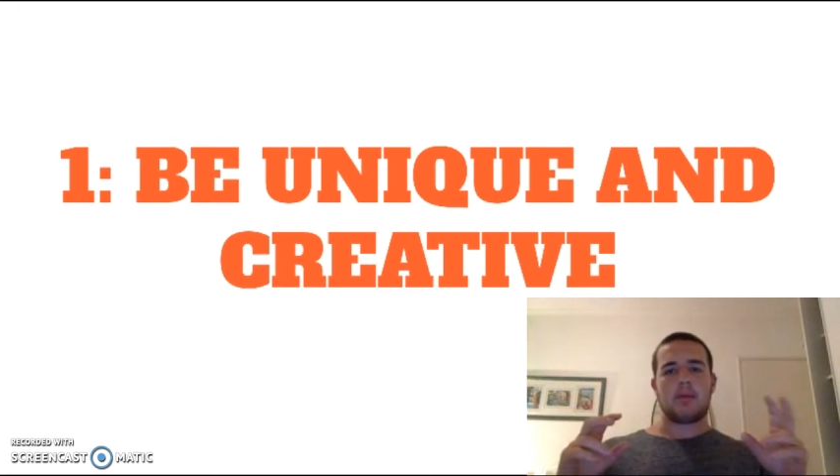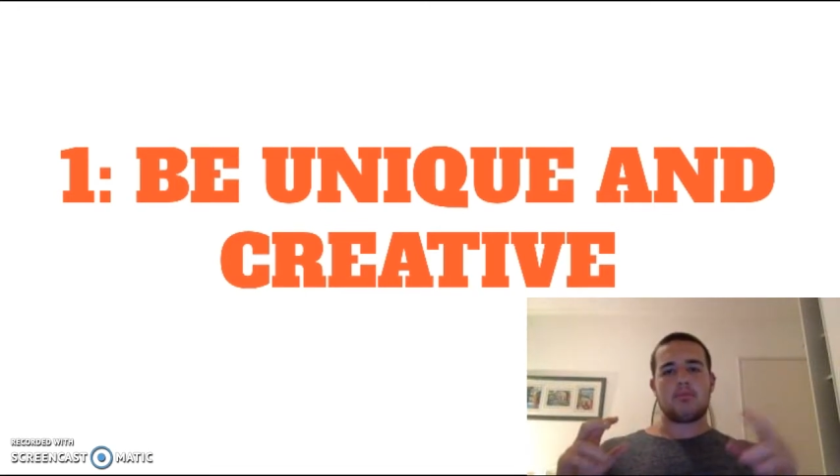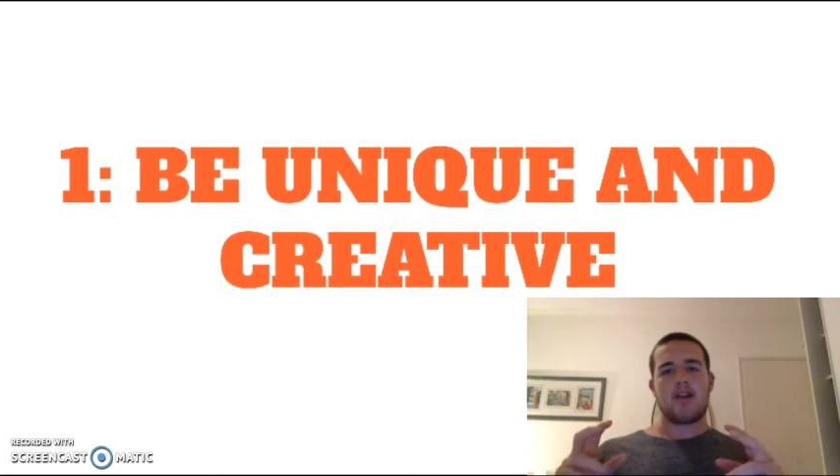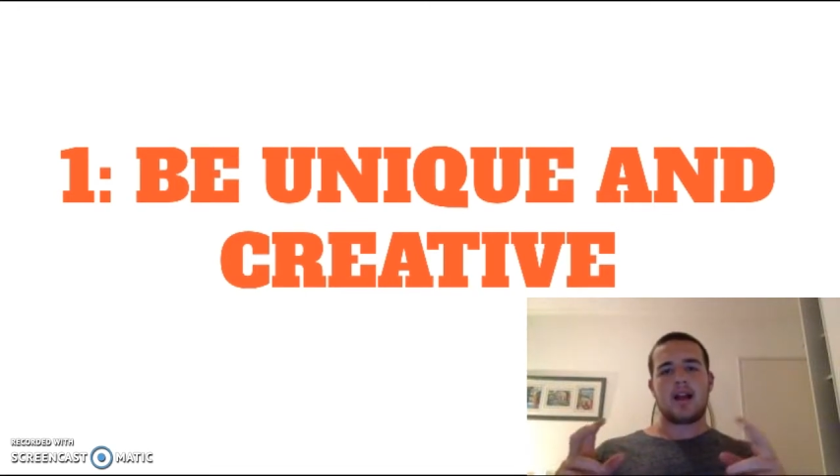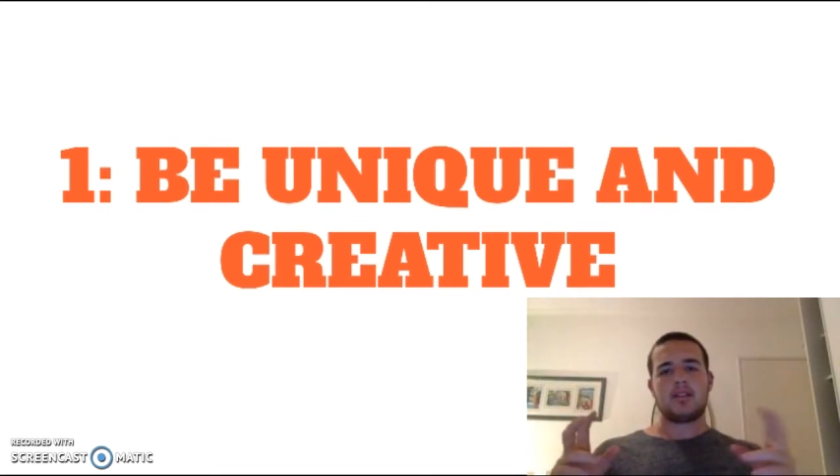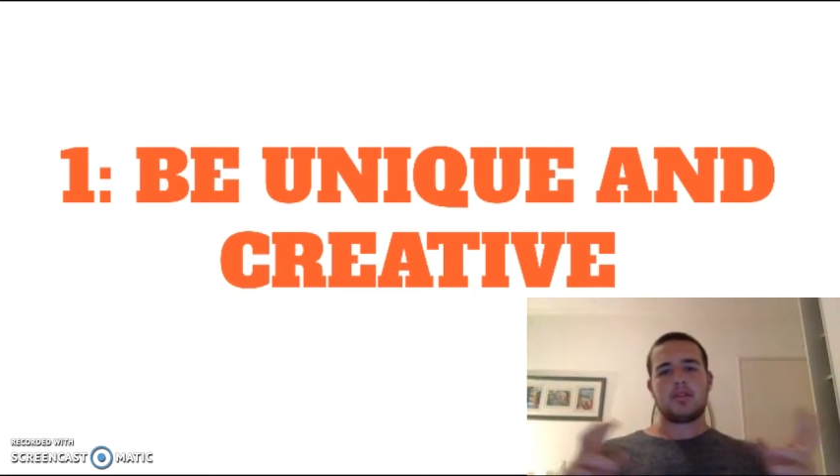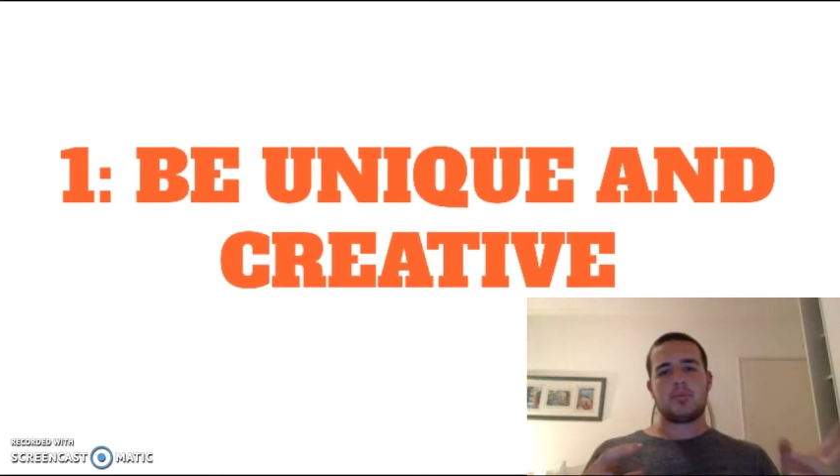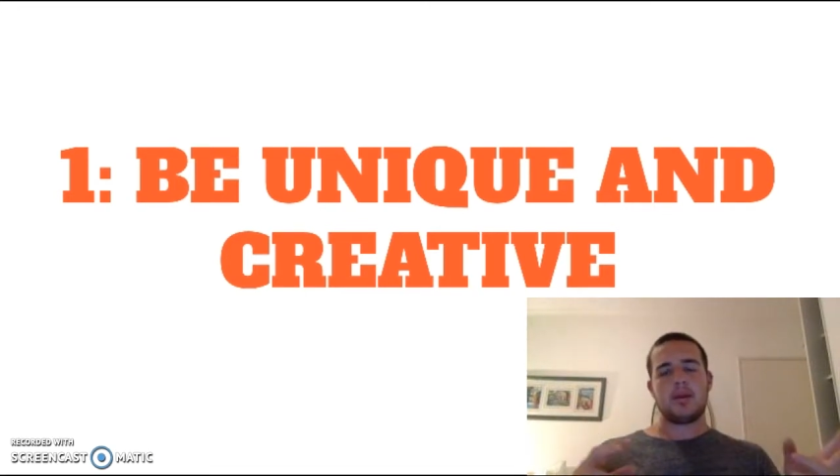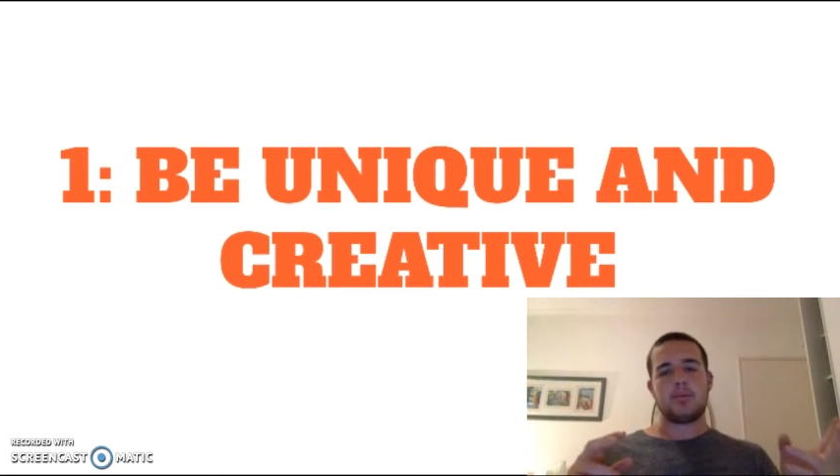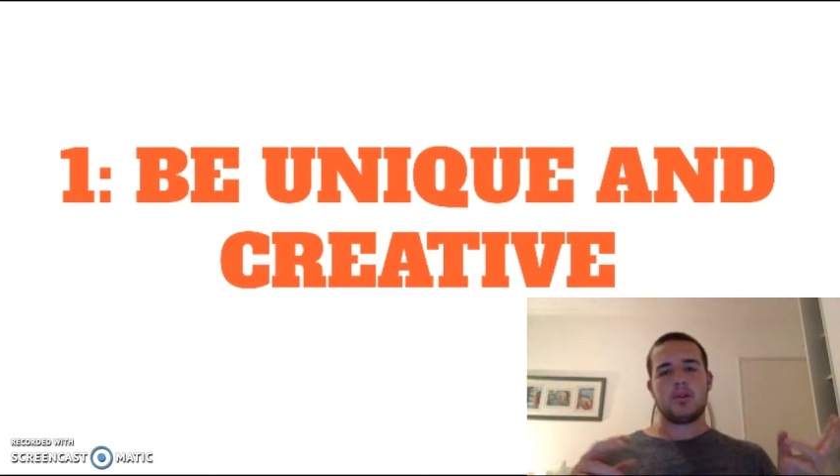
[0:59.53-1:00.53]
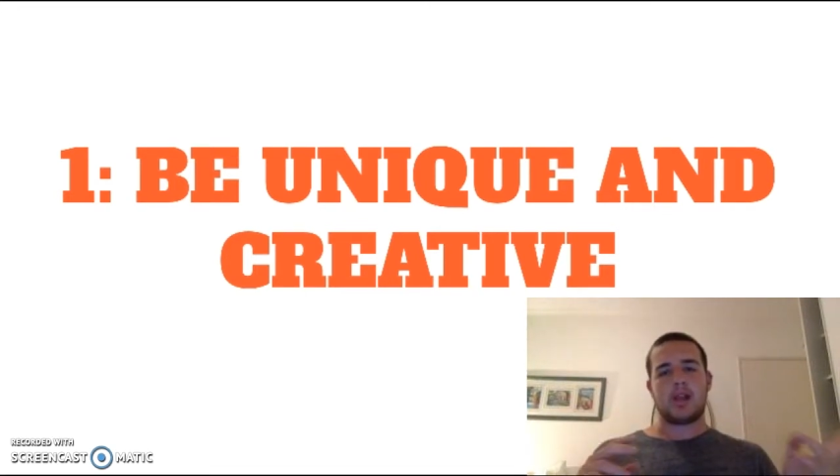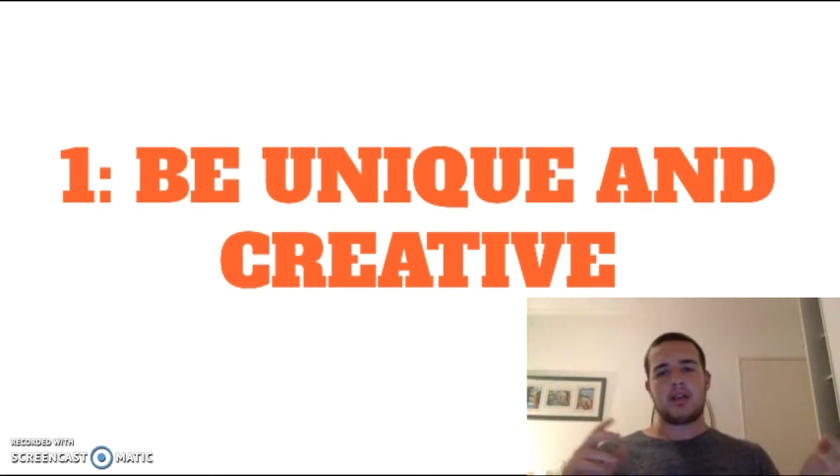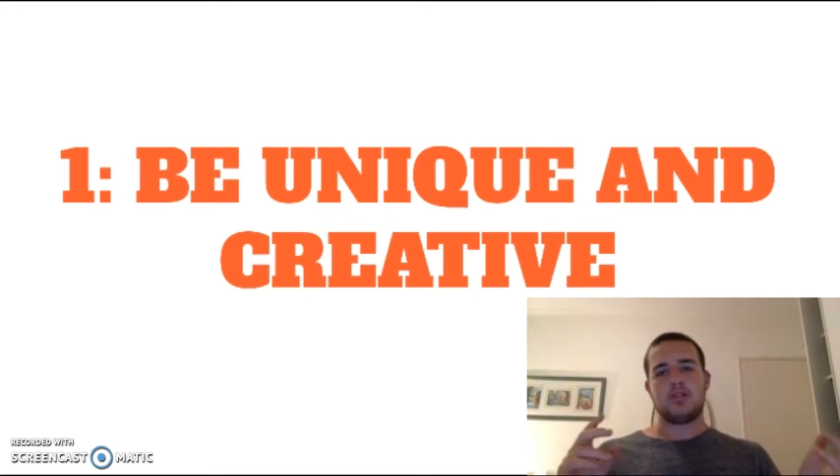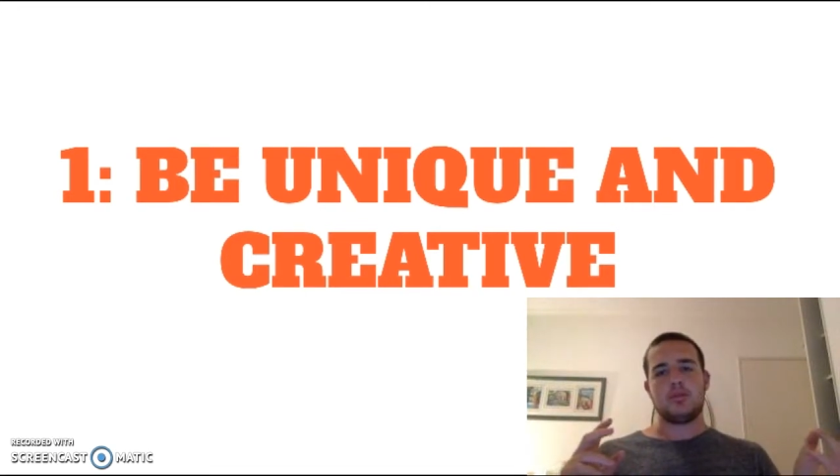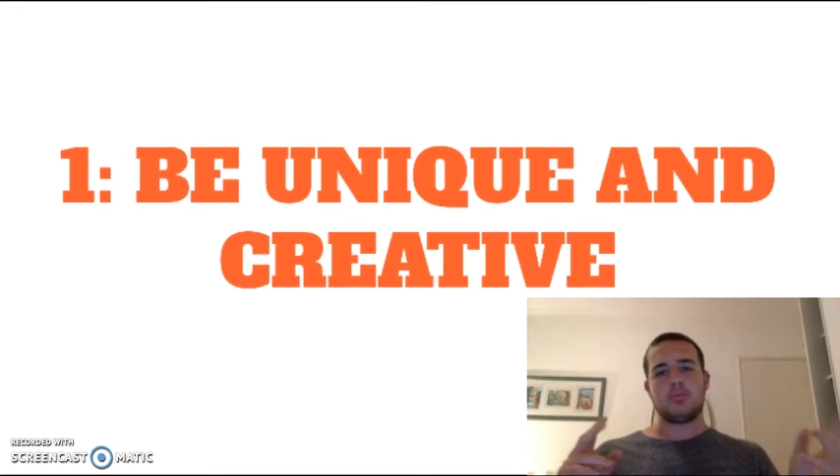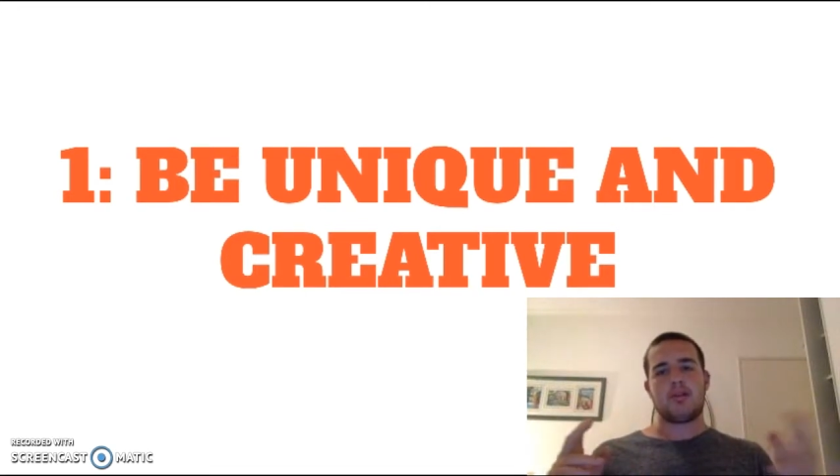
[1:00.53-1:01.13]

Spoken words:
practice paper, or you did